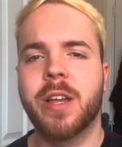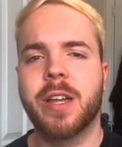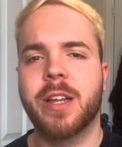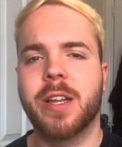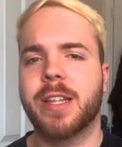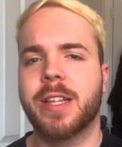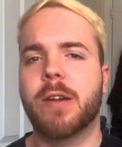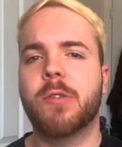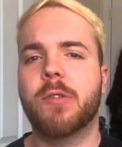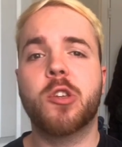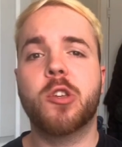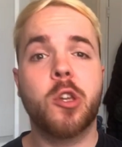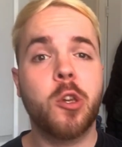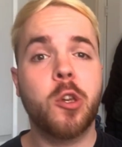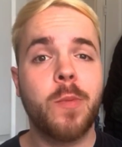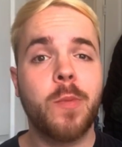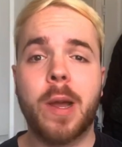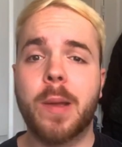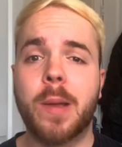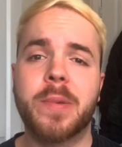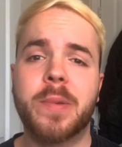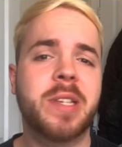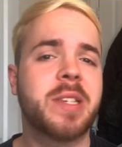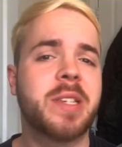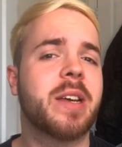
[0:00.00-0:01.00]
Now you
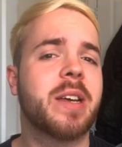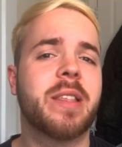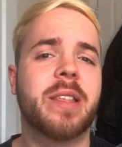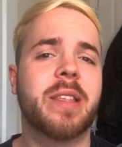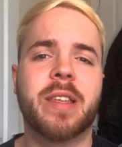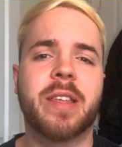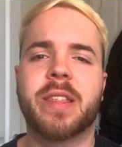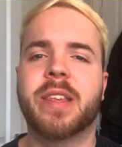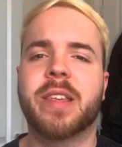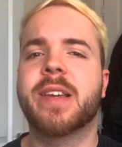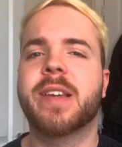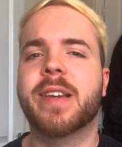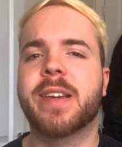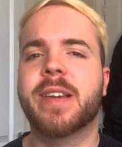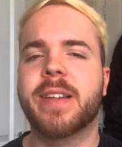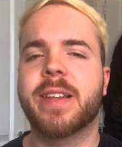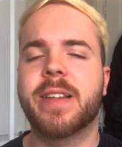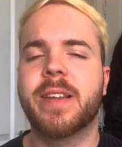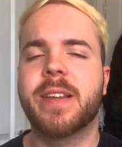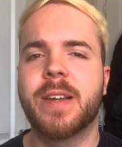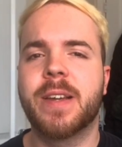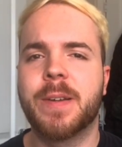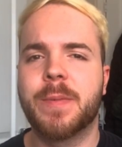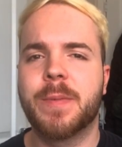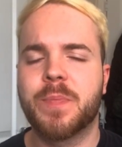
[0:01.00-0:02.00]
might be sat there thinking
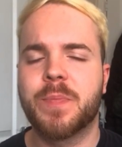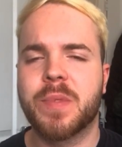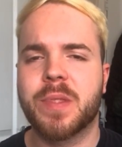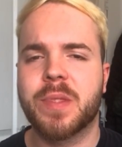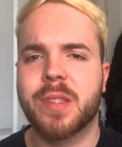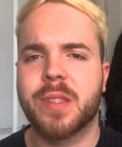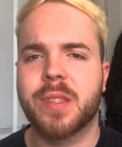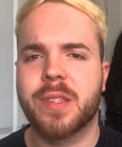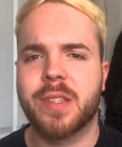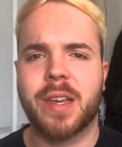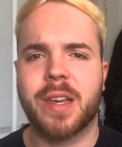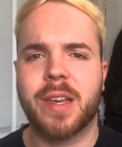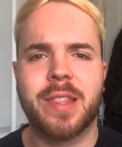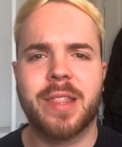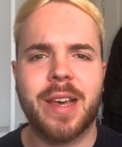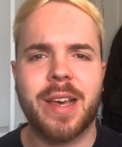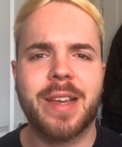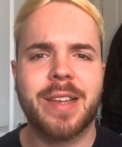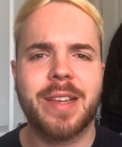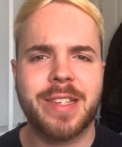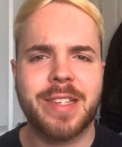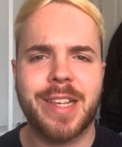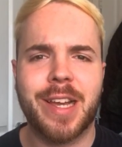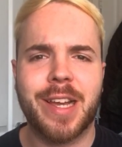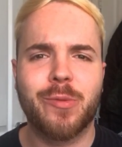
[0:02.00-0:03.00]
that
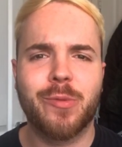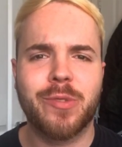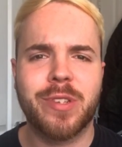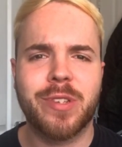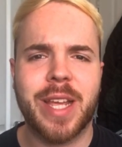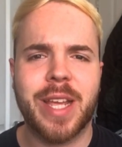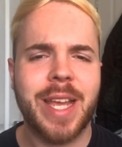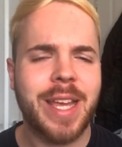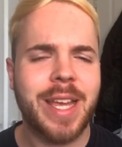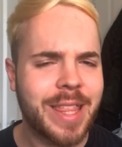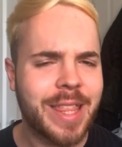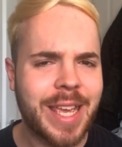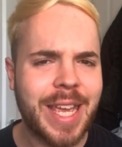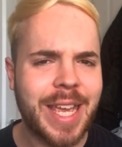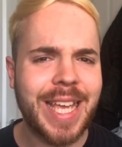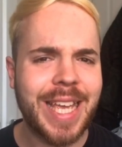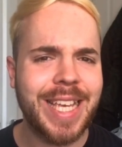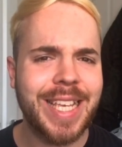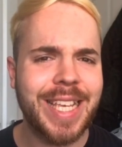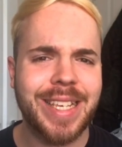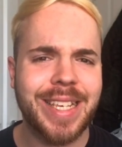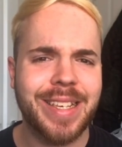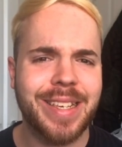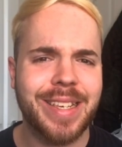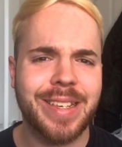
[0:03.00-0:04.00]
sounds like the
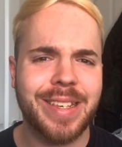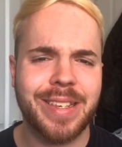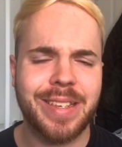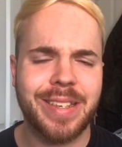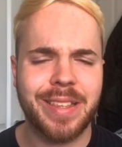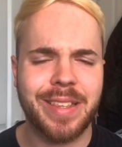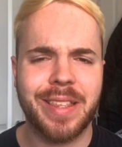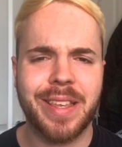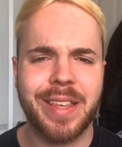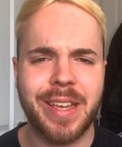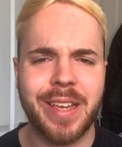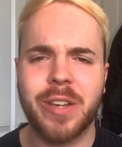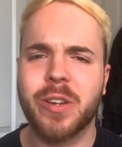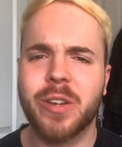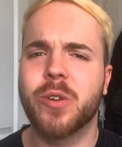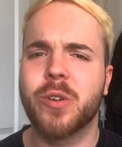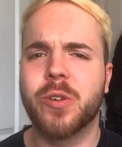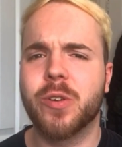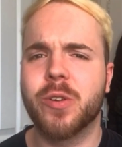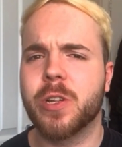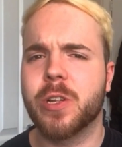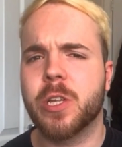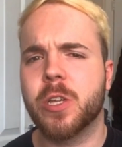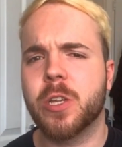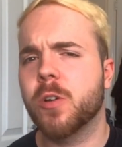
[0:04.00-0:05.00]
easiest thing
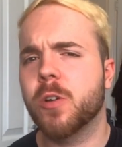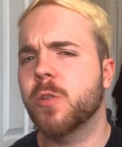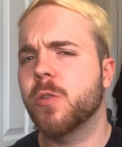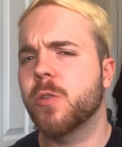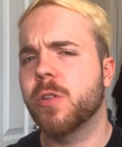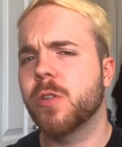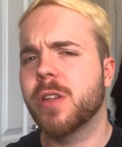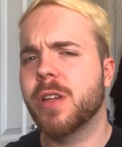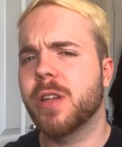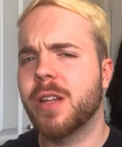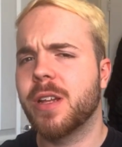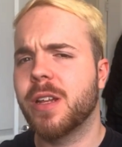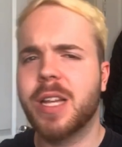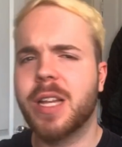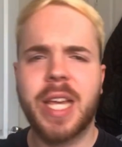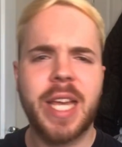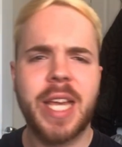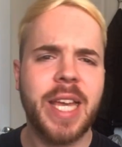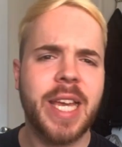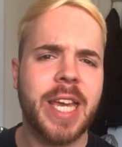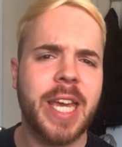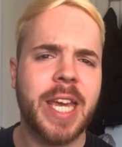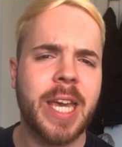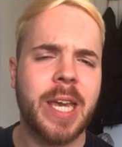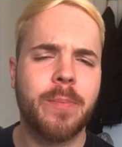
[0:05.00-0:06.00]
going. You're going to lay a
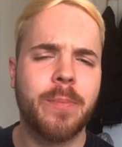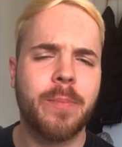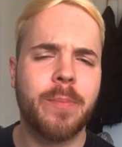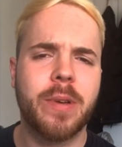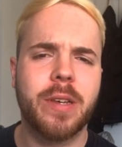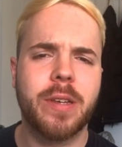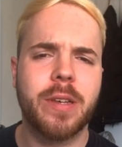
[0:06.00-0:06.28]
game